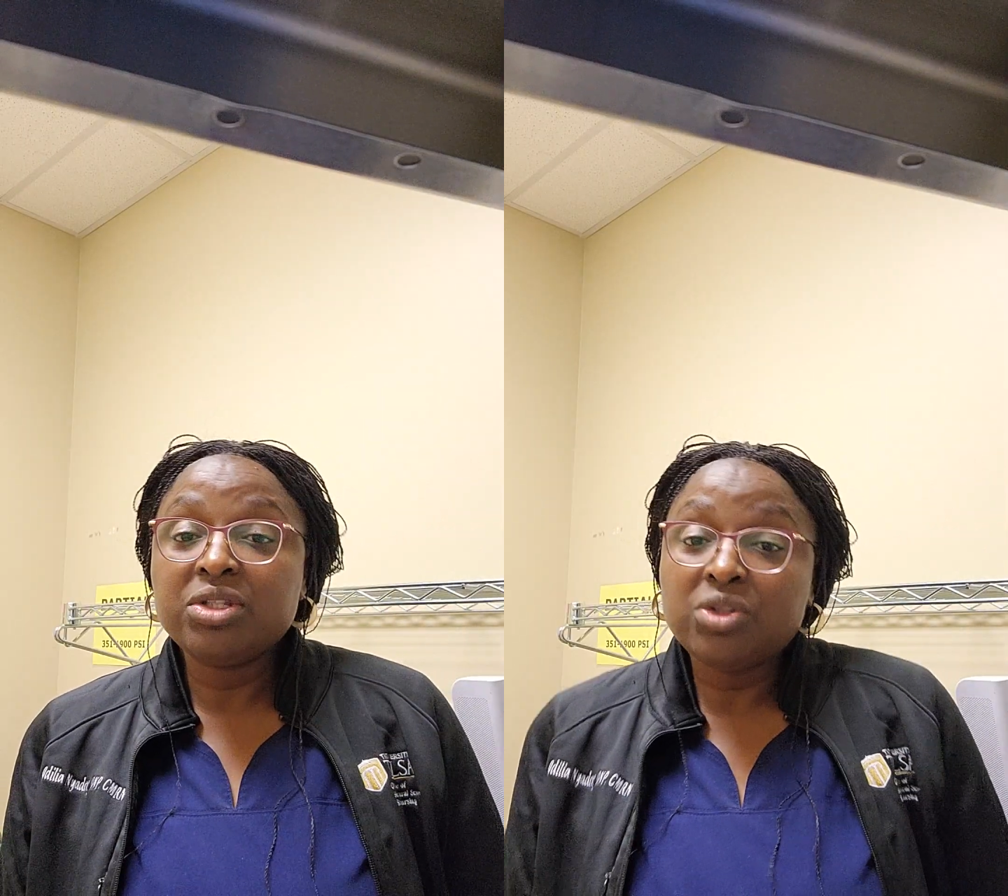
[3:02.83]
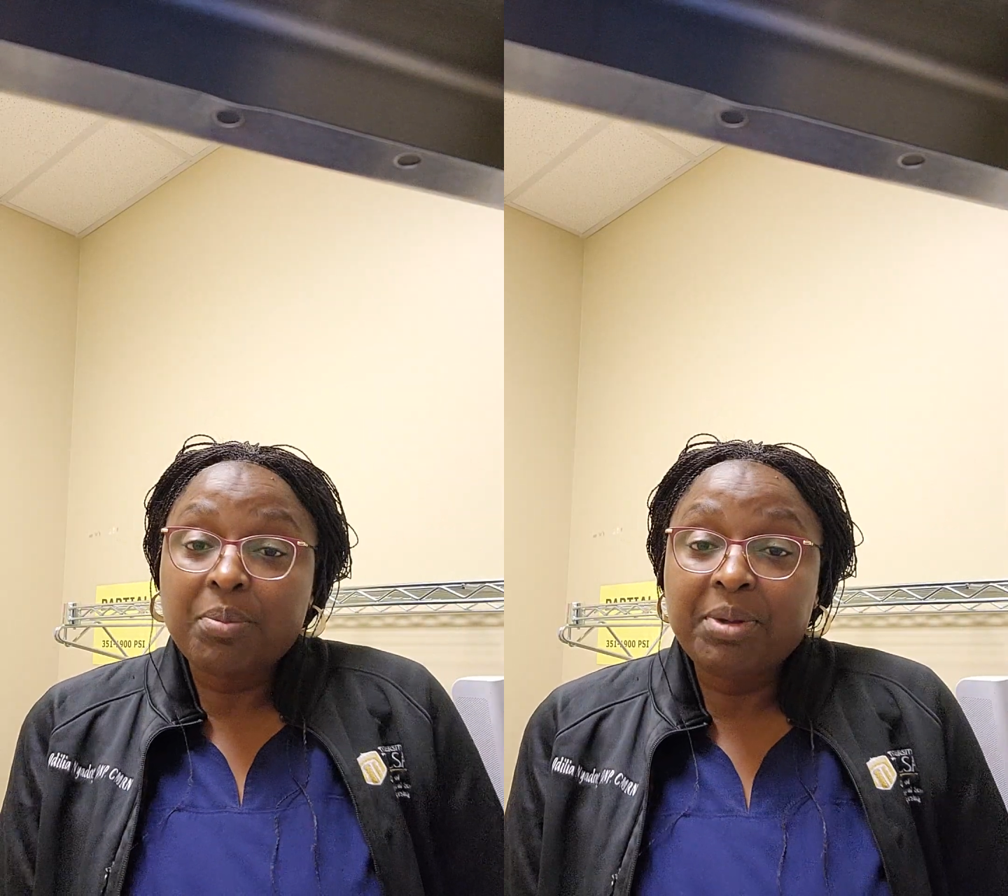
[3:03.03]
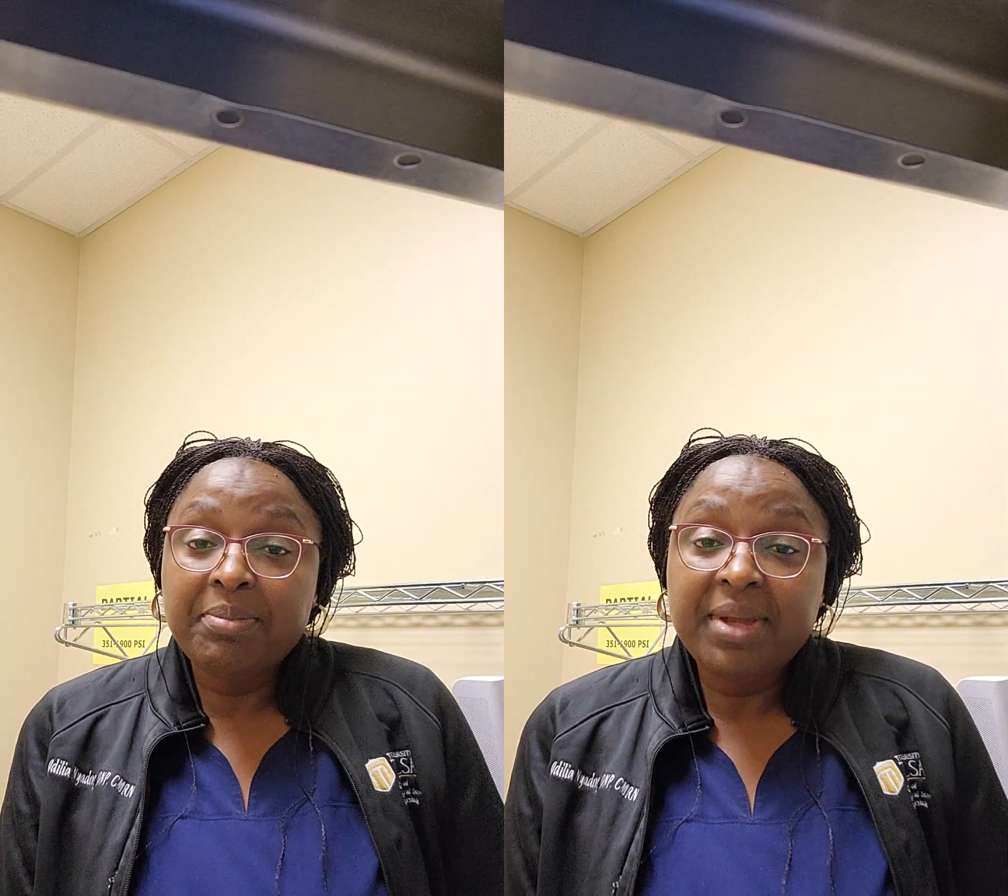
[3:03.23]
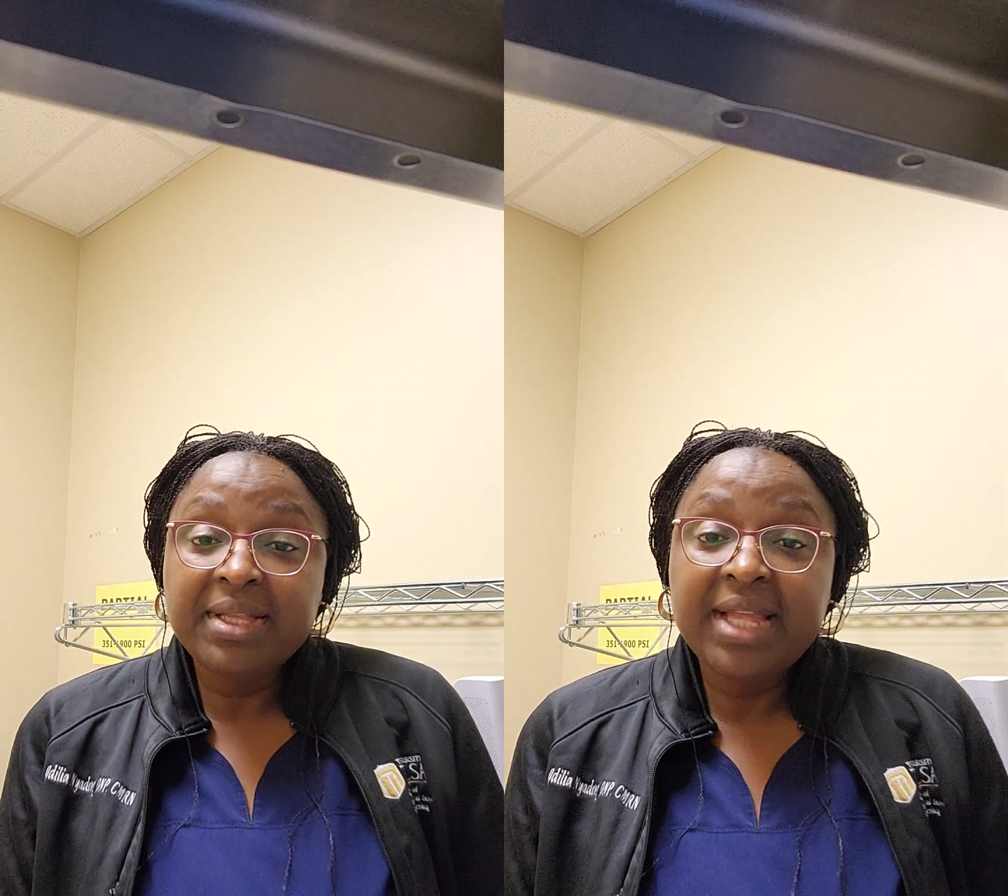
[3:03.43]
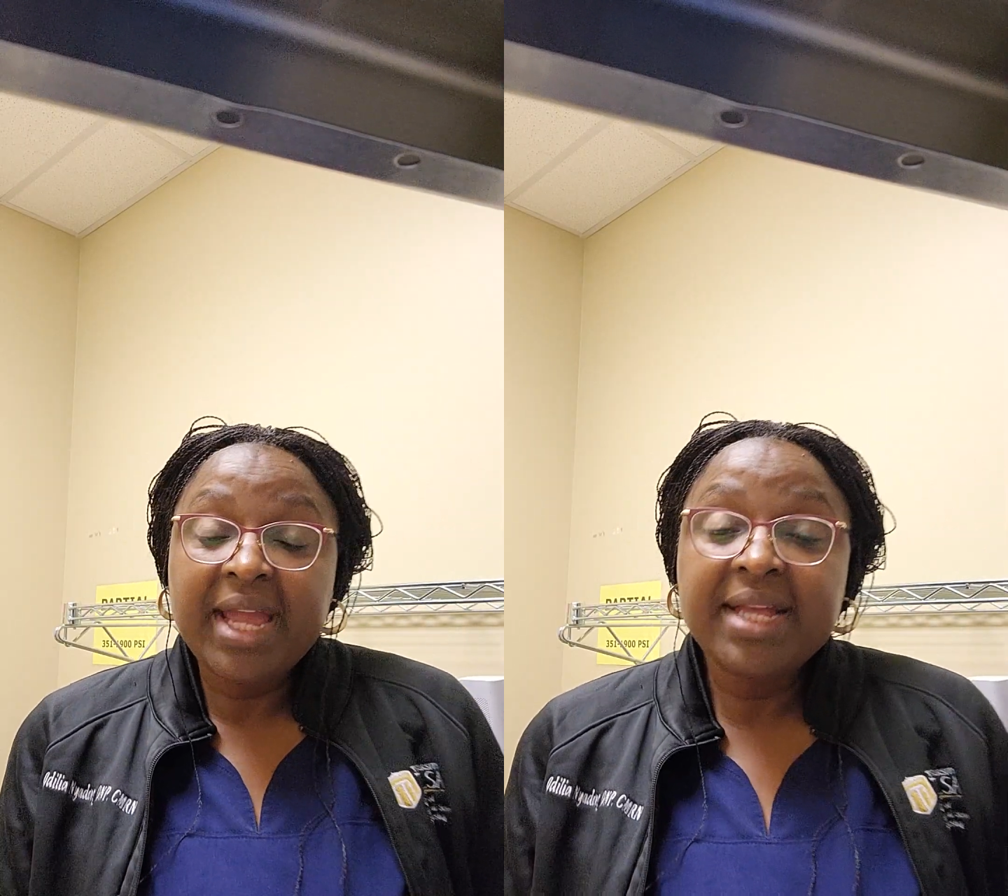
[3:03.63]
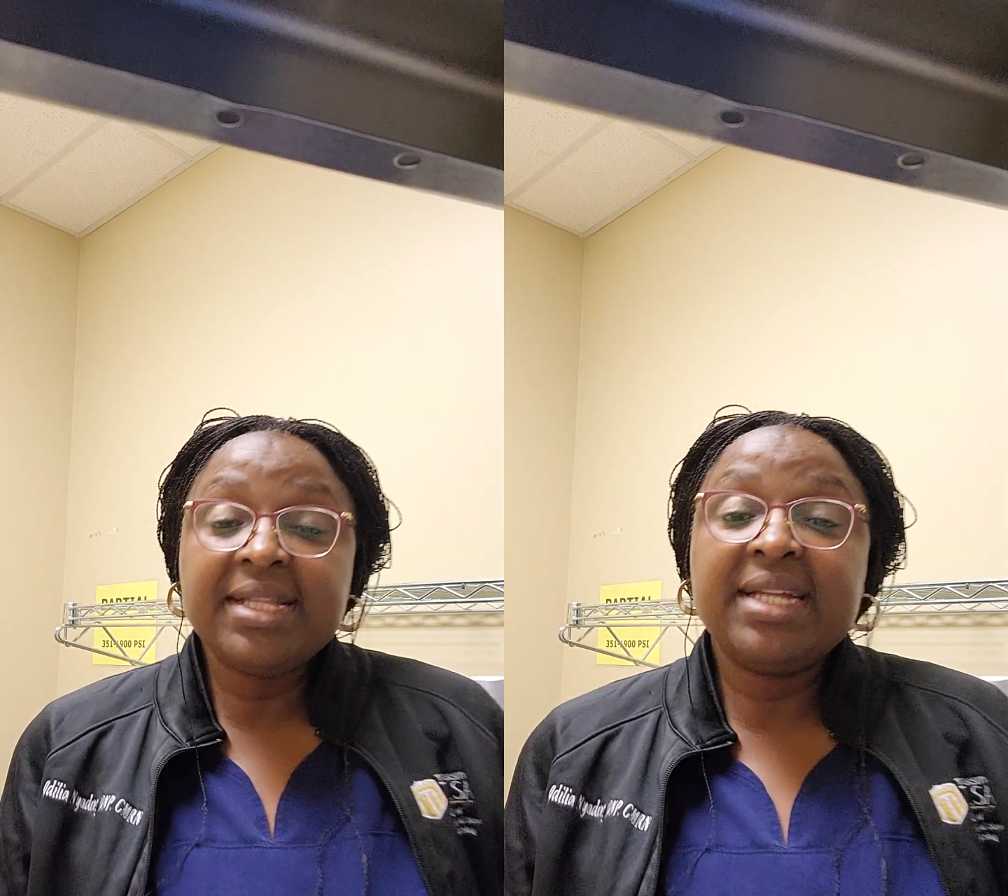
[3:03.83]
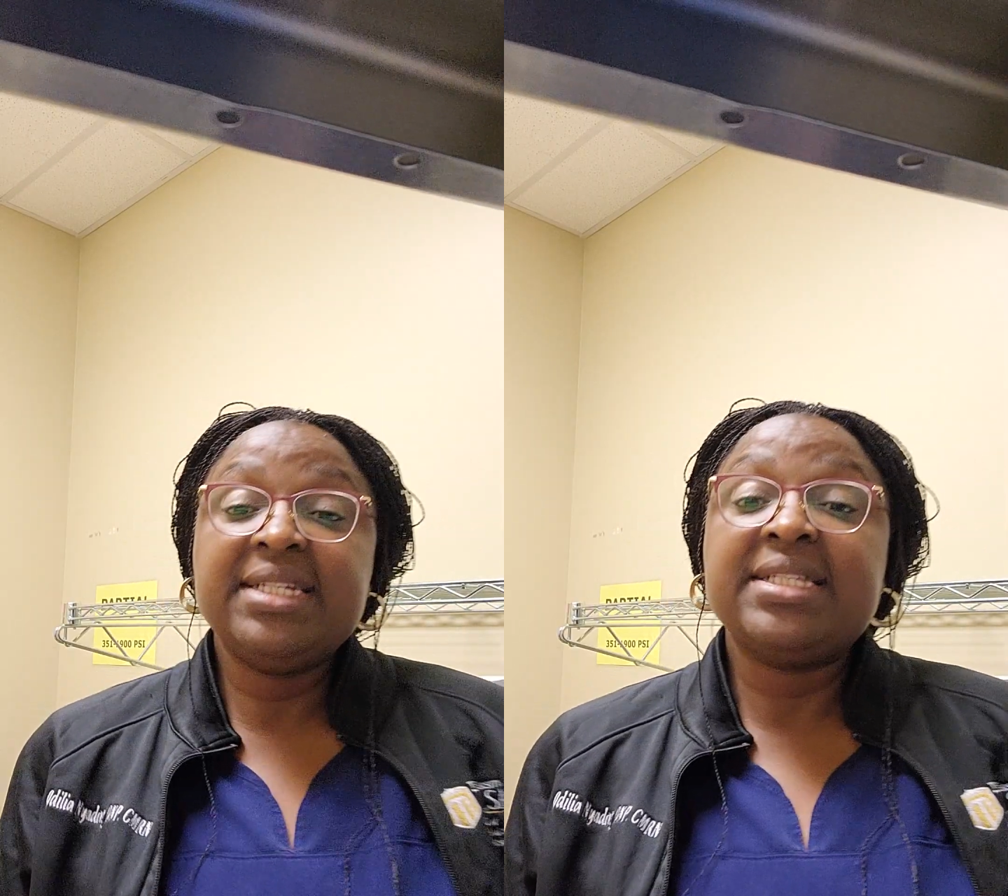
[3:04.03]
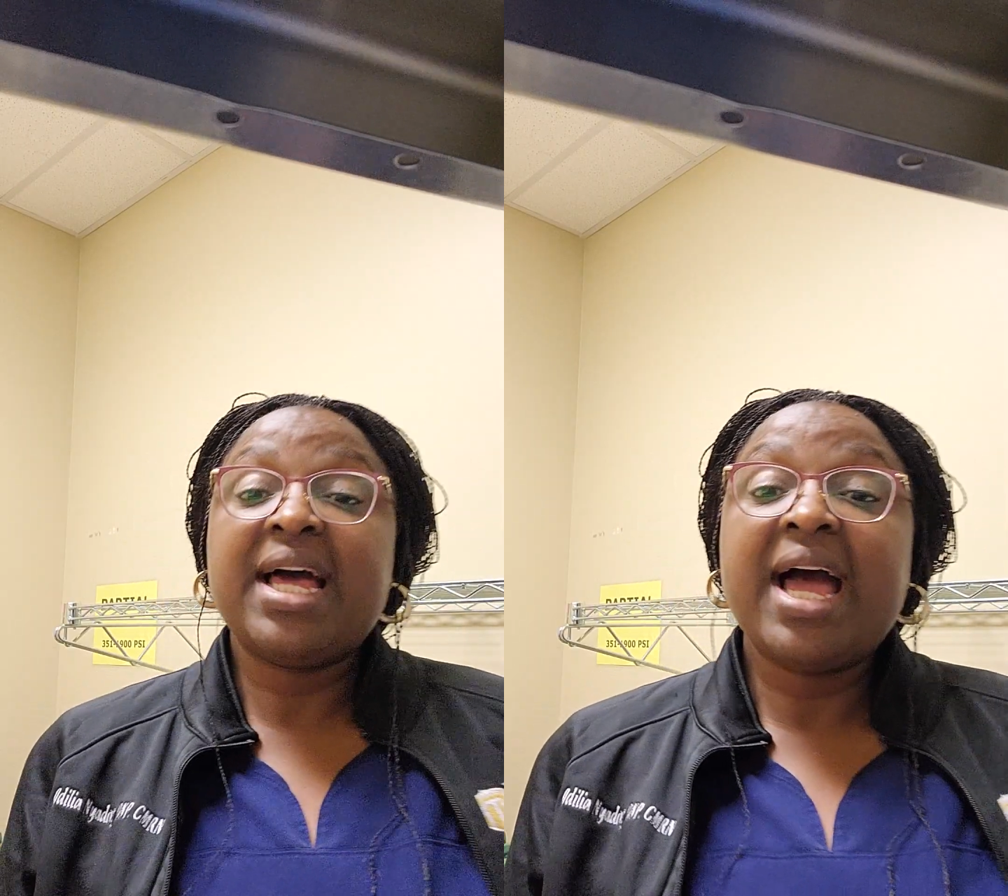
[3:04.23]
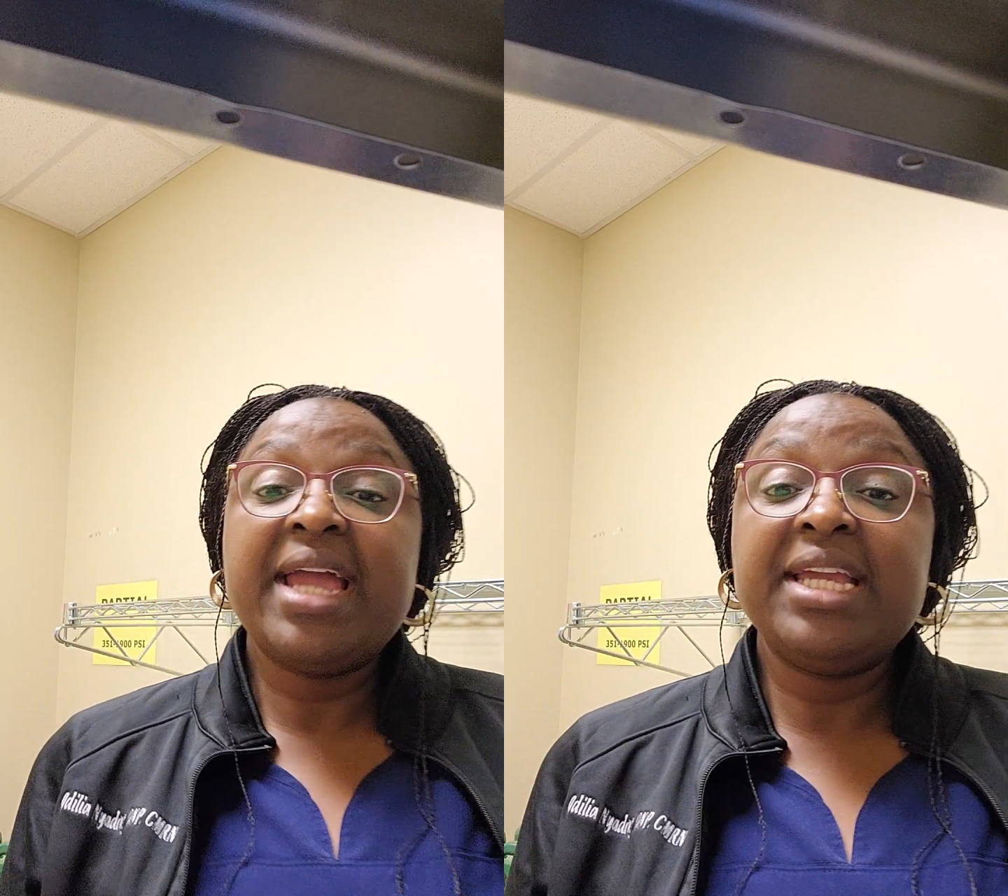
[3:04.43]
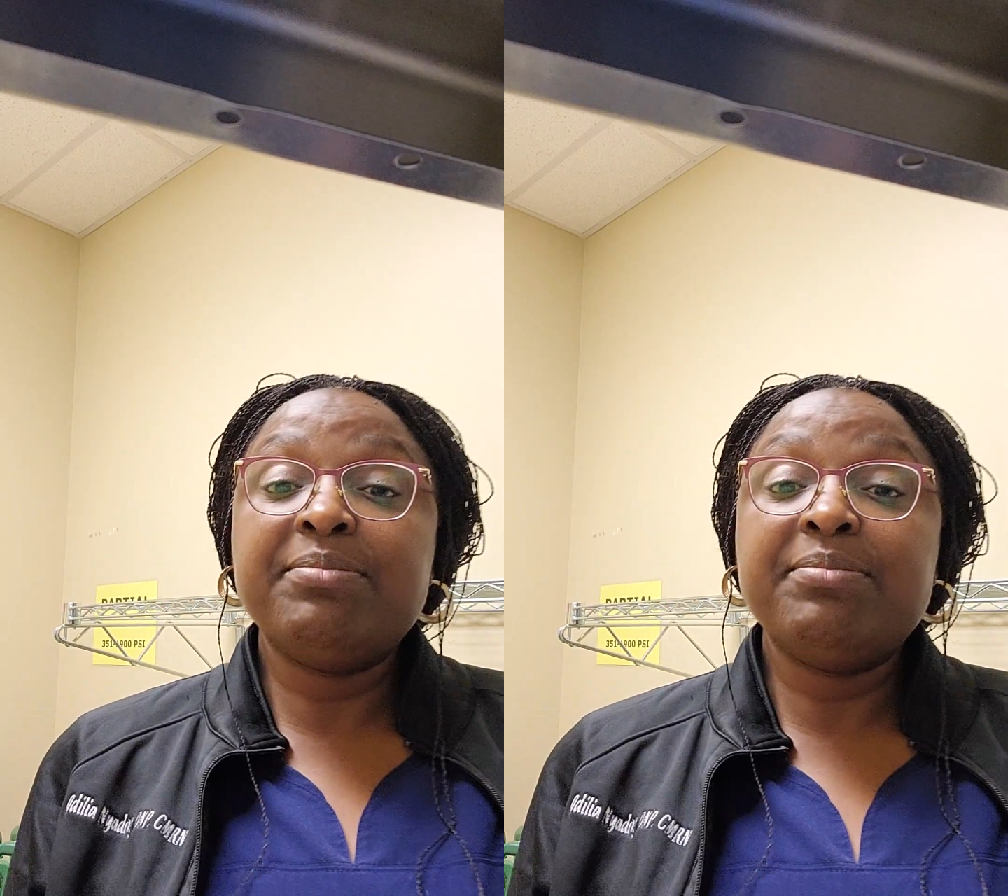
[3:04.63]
supplement diet that is high